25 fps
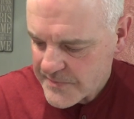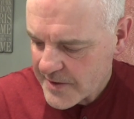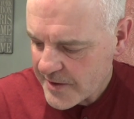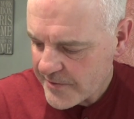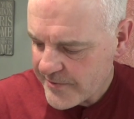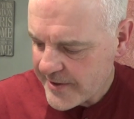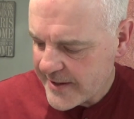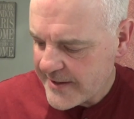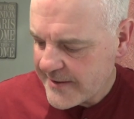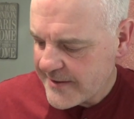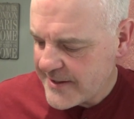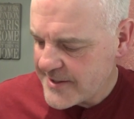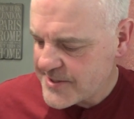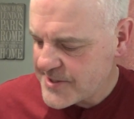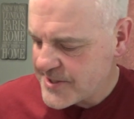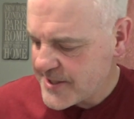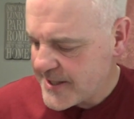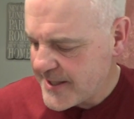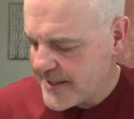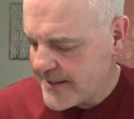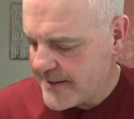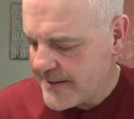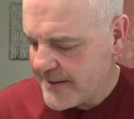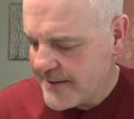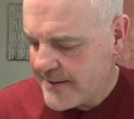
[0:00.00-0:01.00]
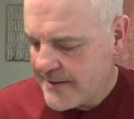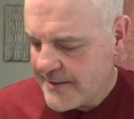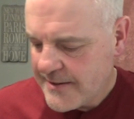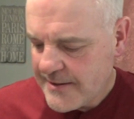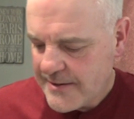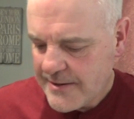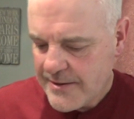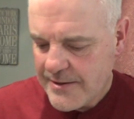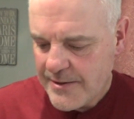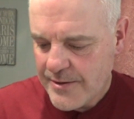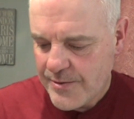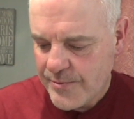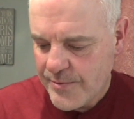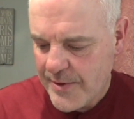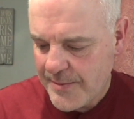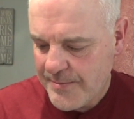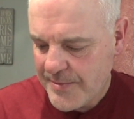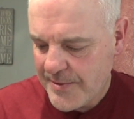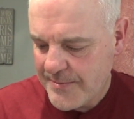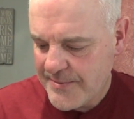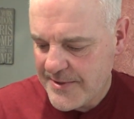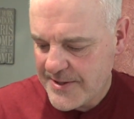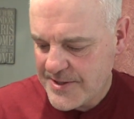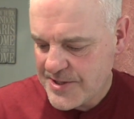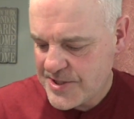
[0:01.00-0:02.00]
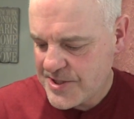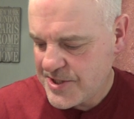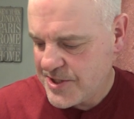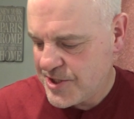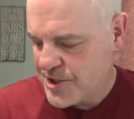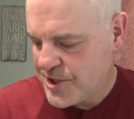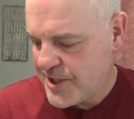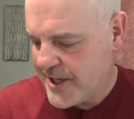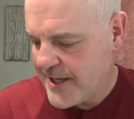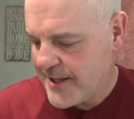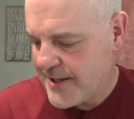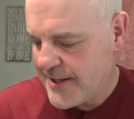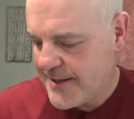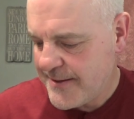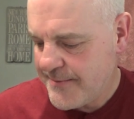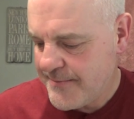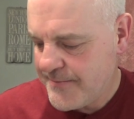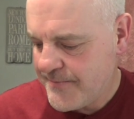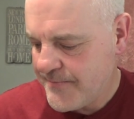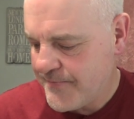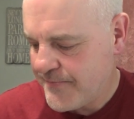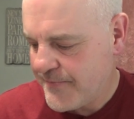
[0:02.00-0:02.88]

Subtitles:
Right, let's whip up this Cella